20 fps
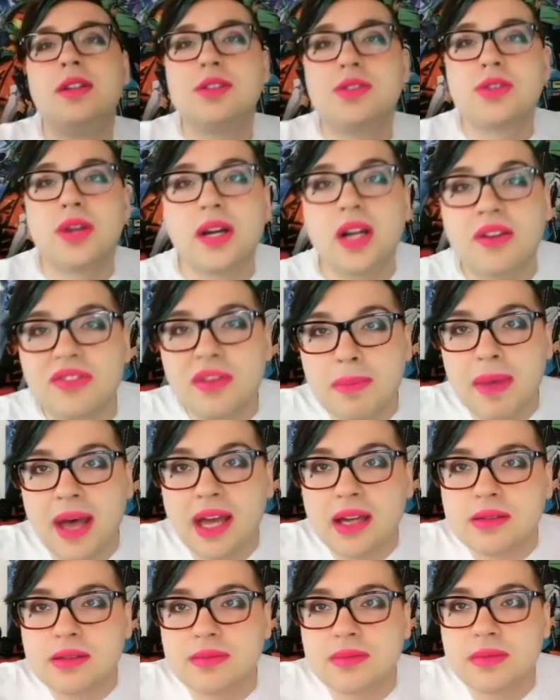straight off the
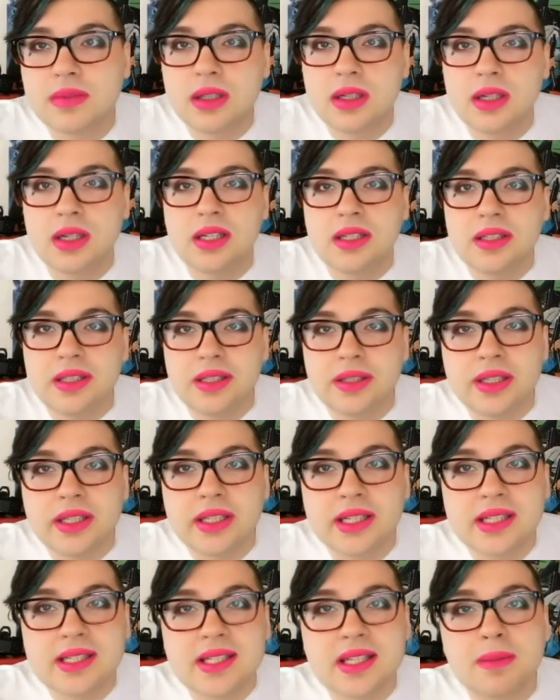back, here
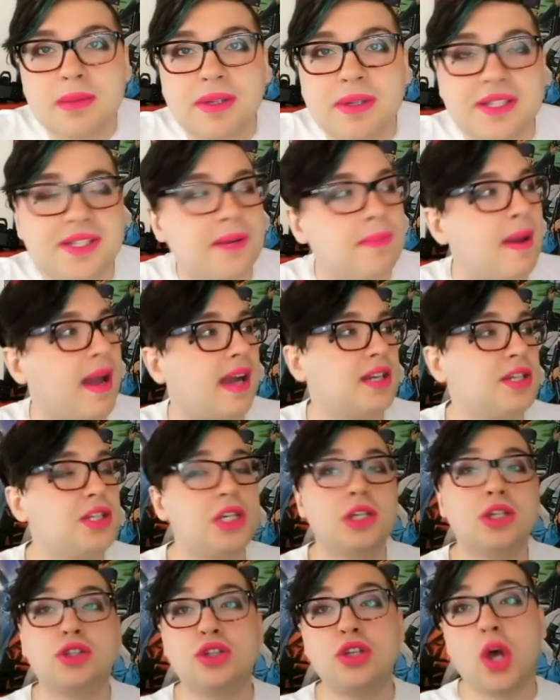he is in the blister
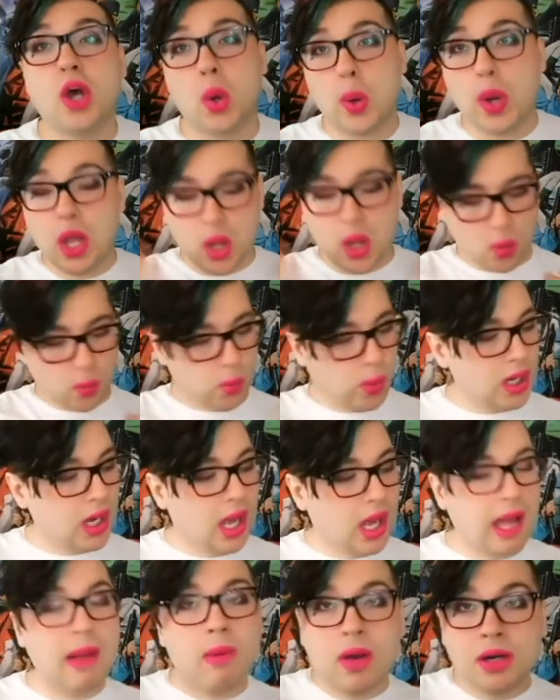packaging. So what
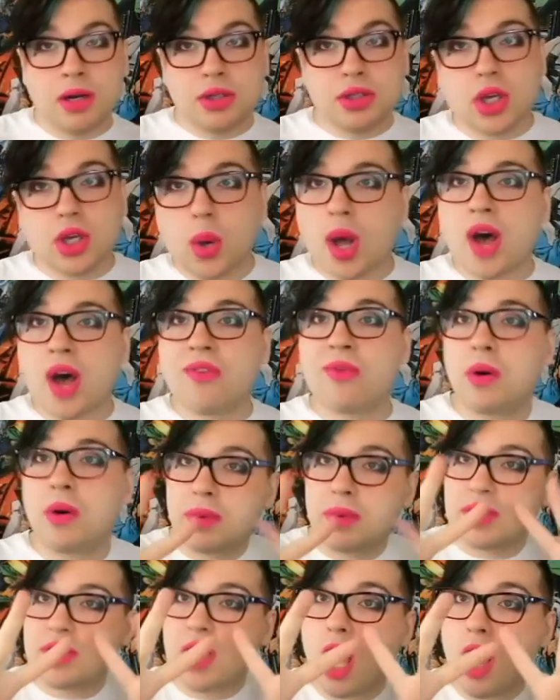I want to show off,
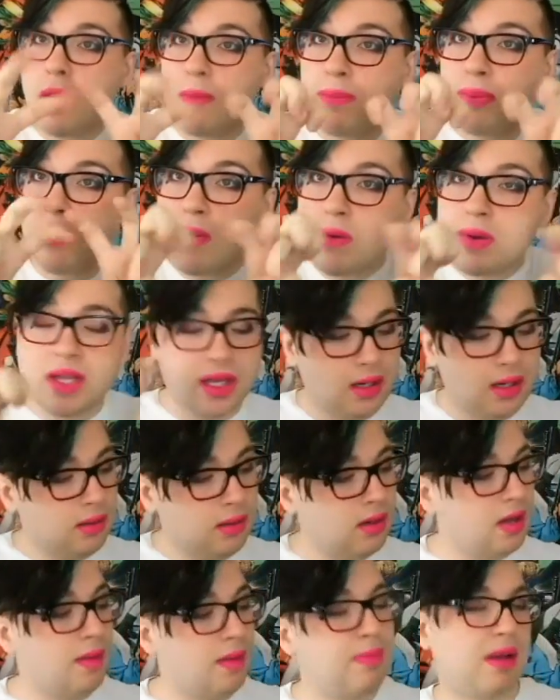what was broken
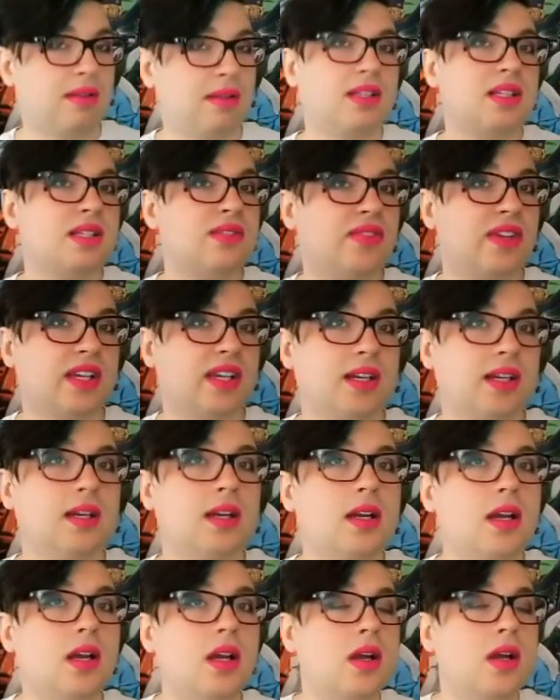about this figure,
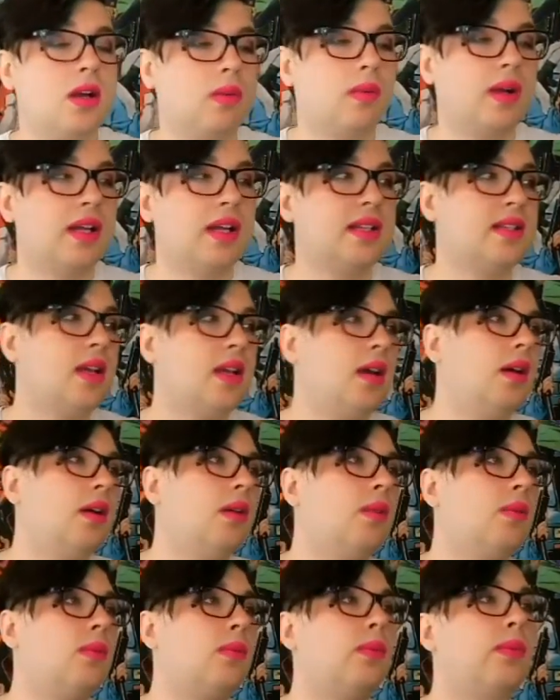was
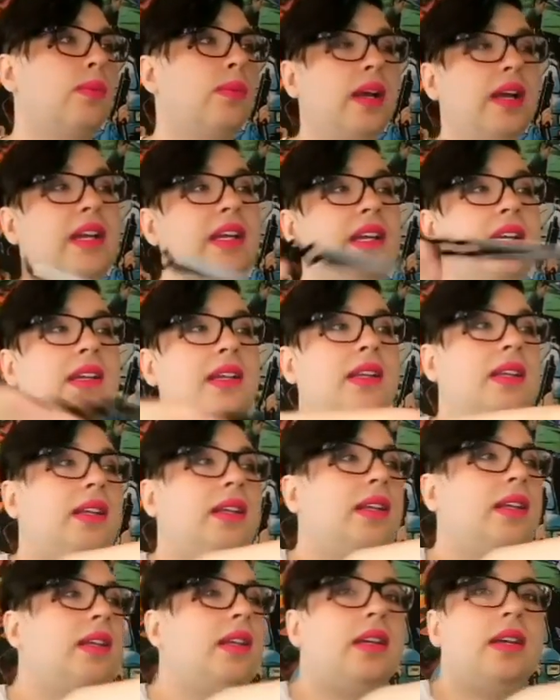right
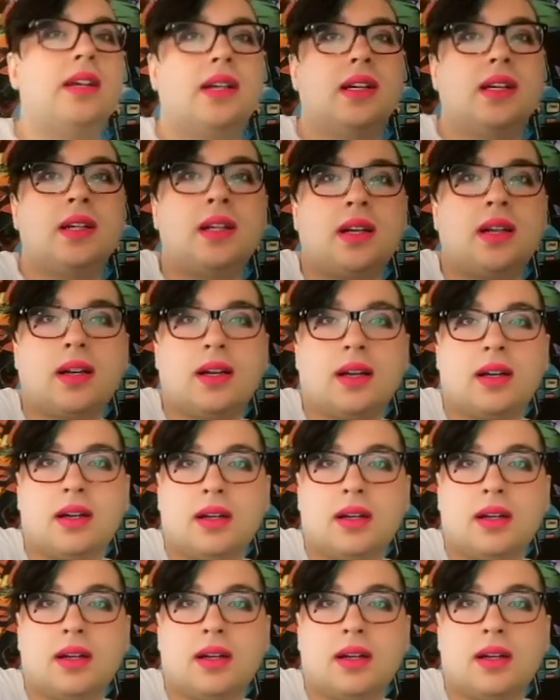here